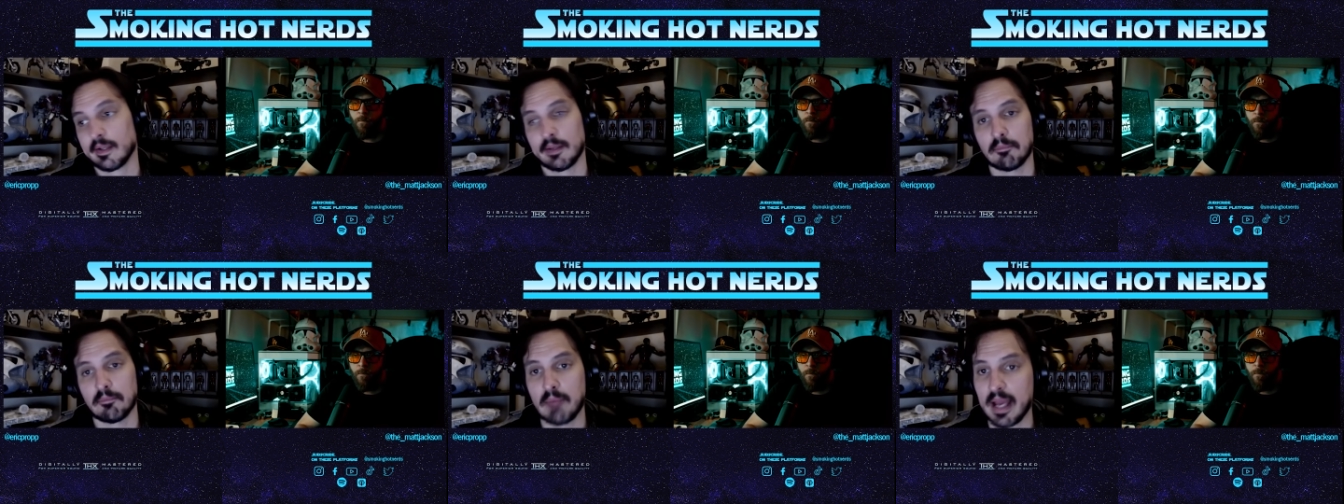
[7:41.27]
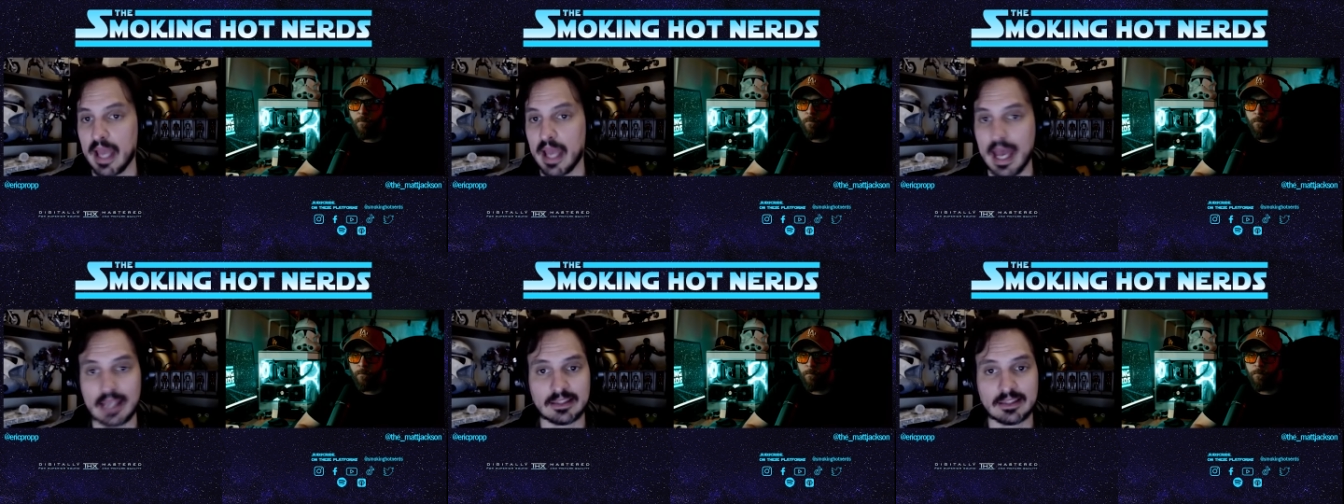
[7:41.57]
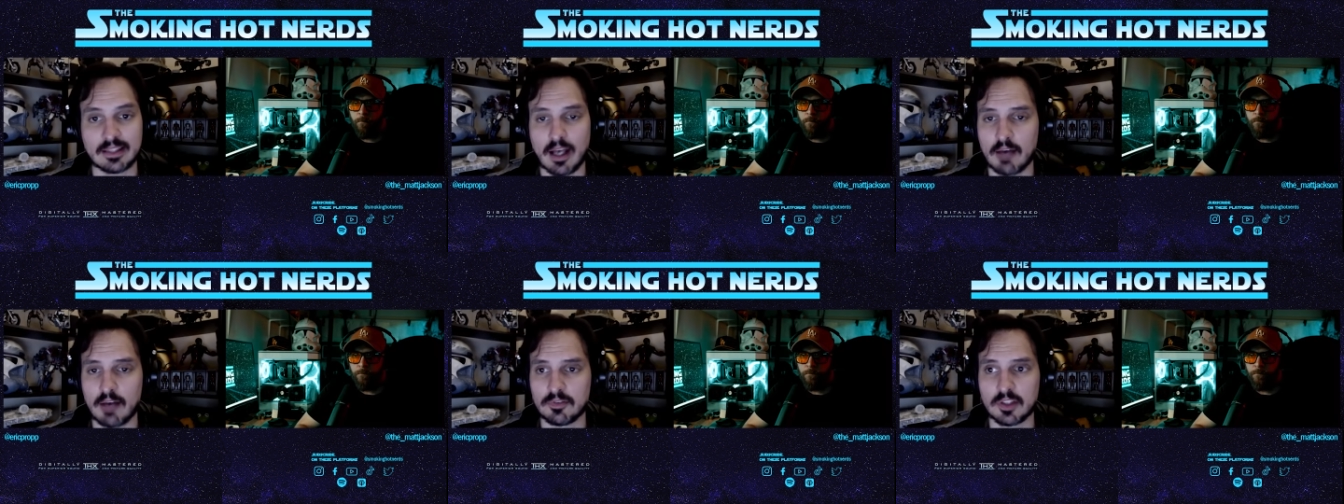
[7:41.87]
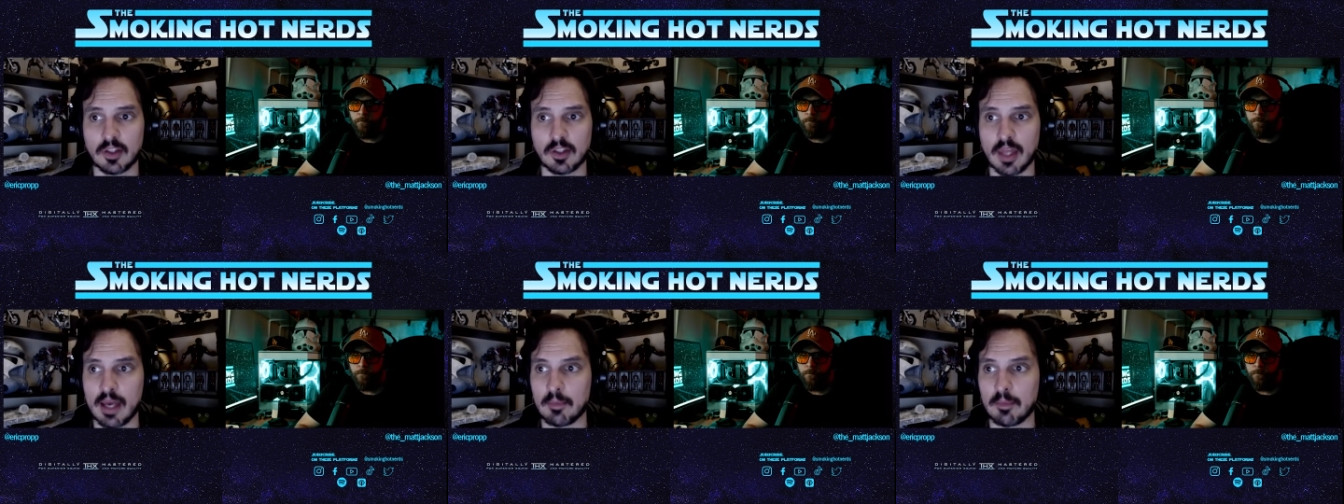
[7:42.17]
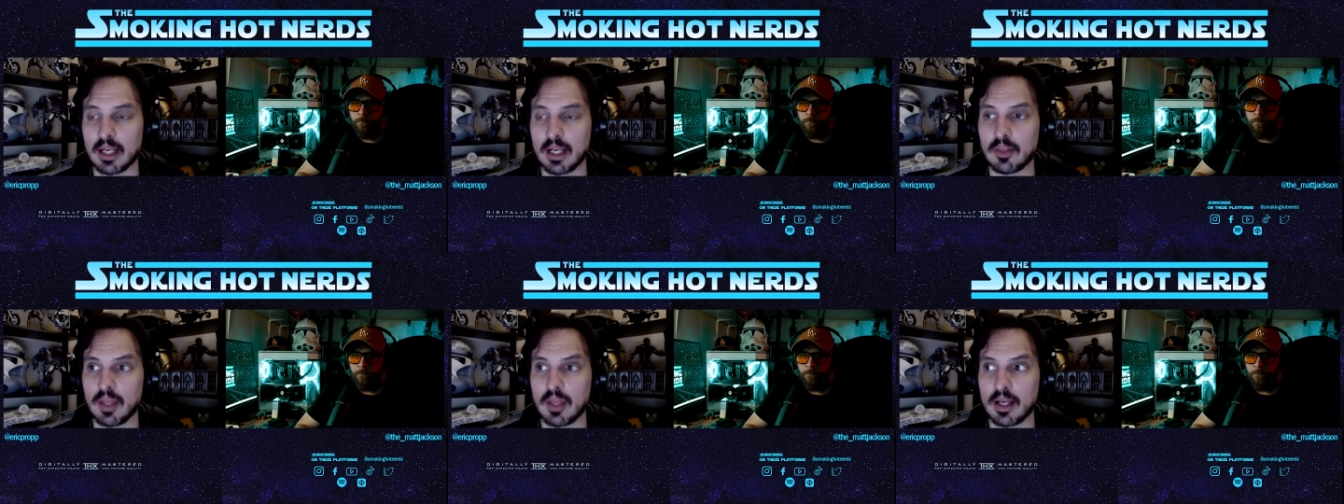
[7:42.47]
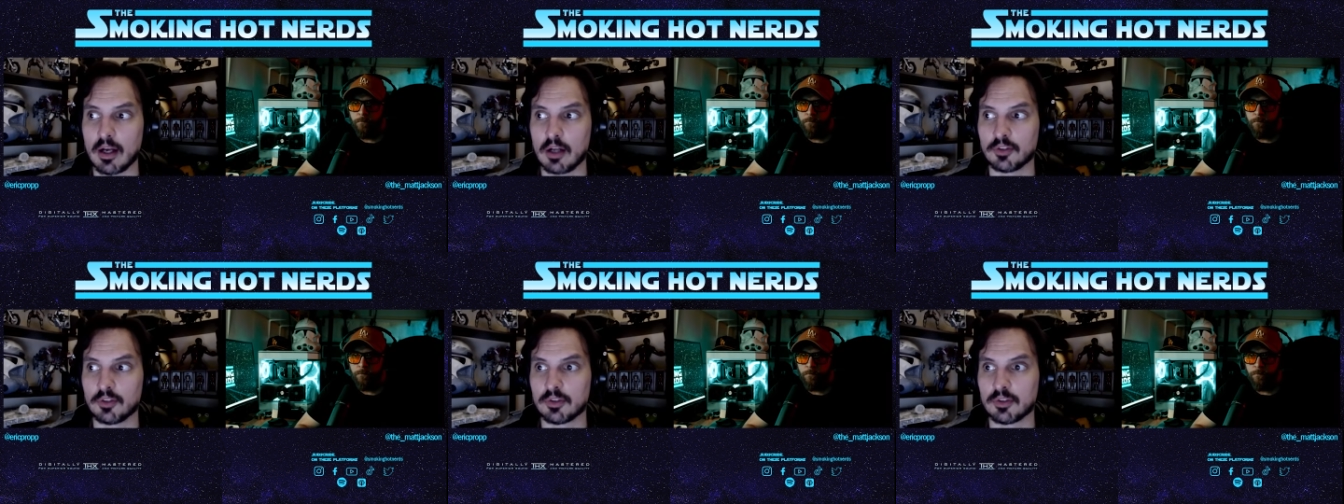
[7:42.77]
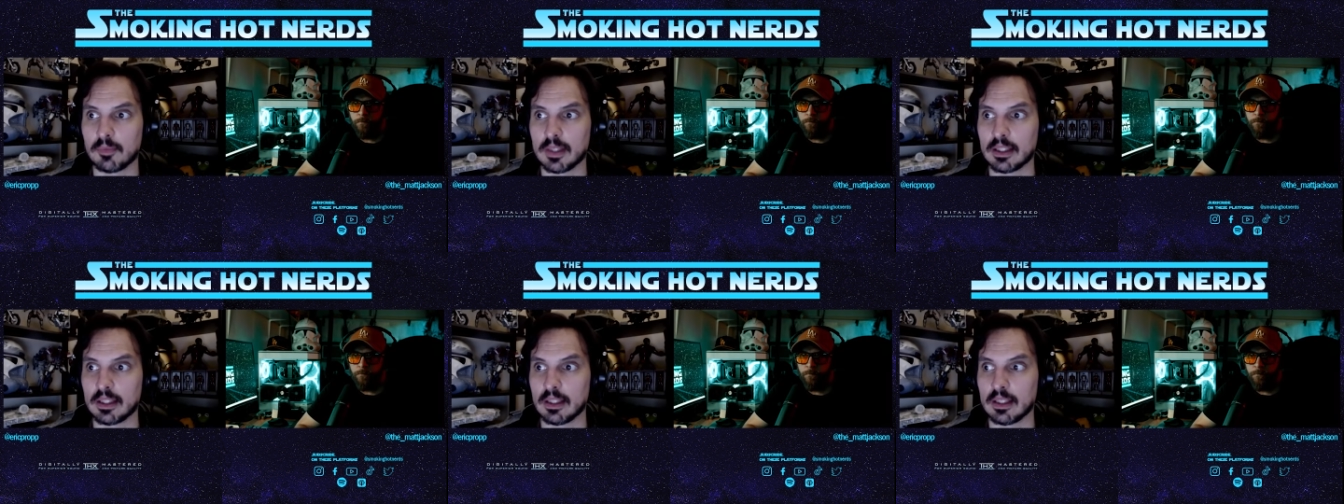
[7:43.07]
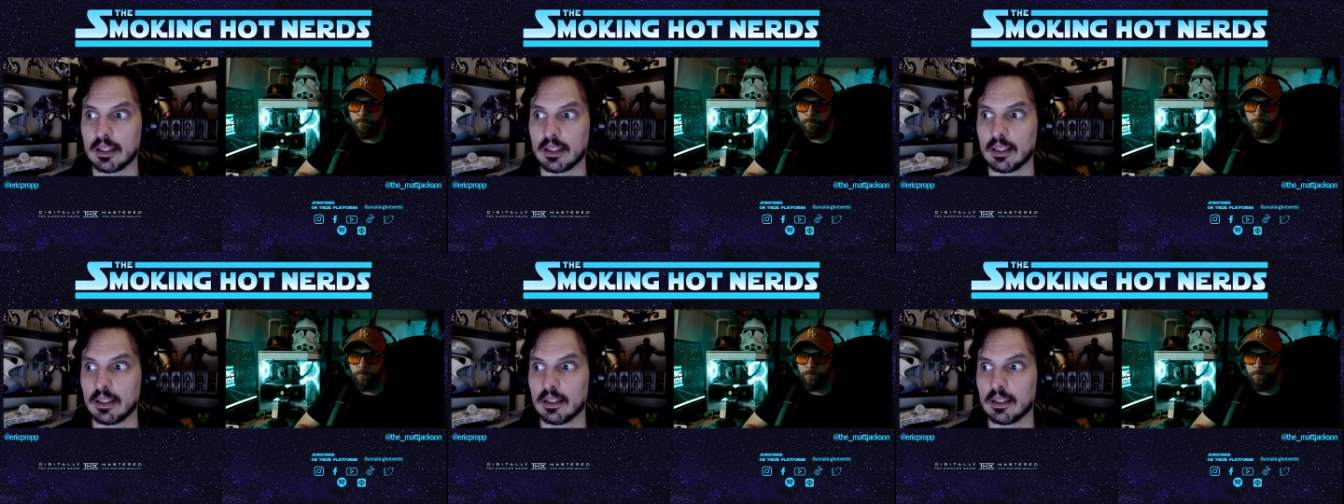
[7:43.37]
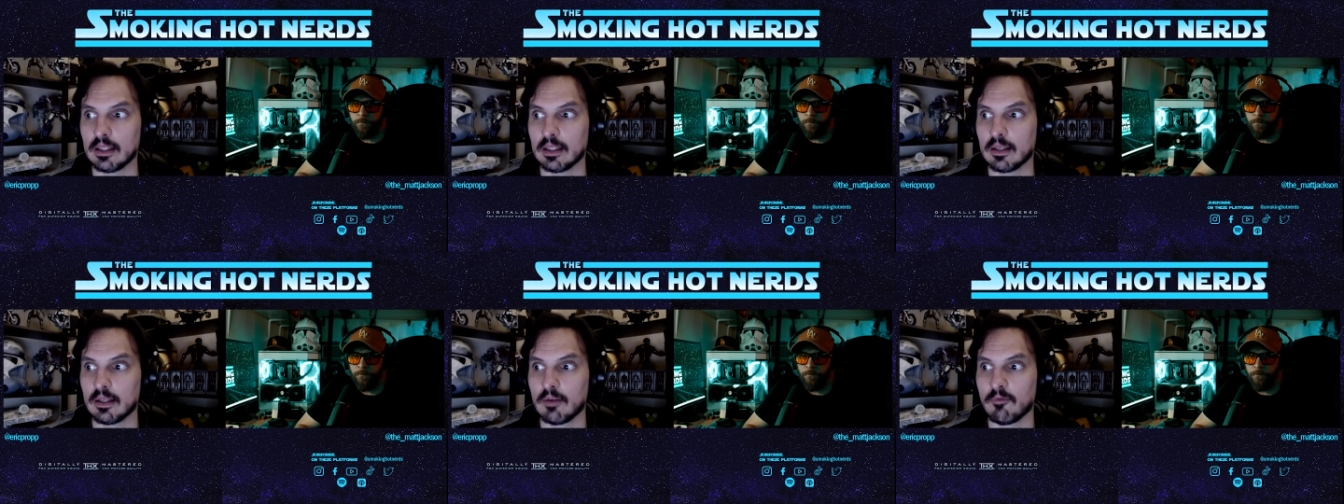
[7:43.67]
my hats off to them. And I think ultimately,